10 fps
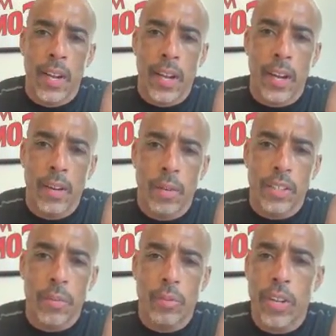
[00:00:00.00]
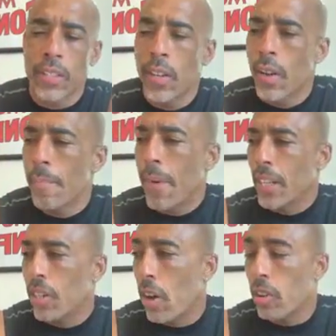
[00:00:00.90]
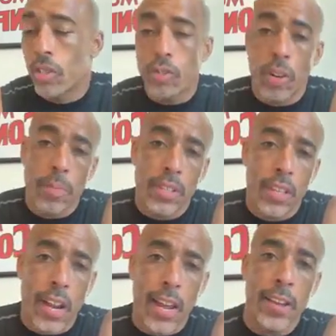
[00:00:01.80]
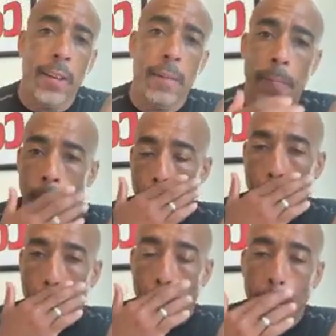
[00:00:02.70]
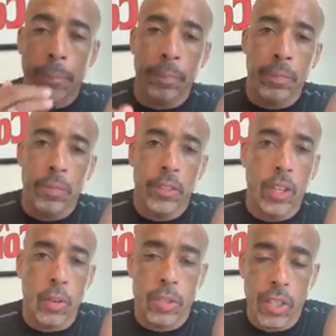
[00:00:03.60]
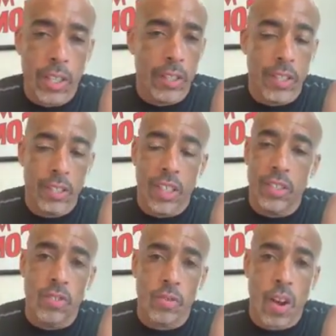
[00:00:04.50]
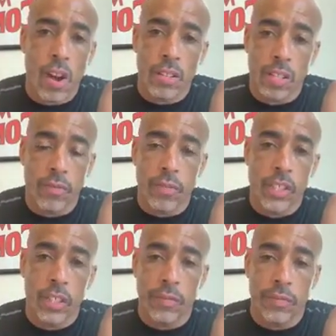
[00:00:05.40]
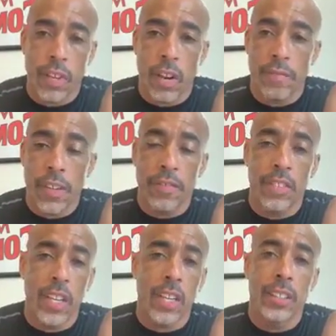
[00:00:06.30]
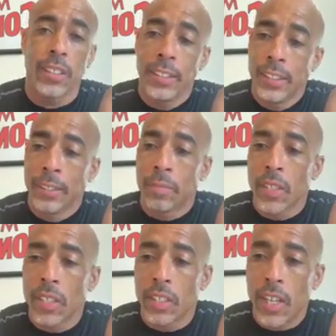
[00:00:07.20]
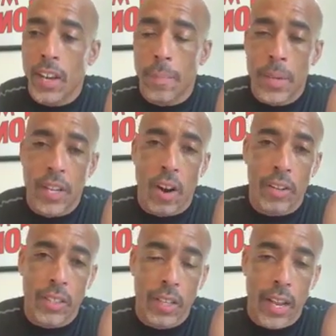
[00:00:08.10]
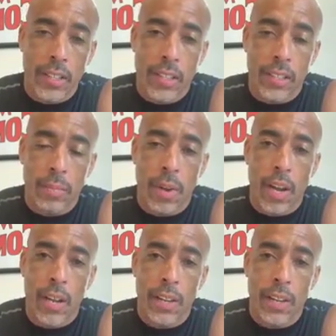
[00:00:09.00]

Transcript: What's up, Chris? My daughter joined me today. So she's getting strong. She's 15. She had a PR today, did some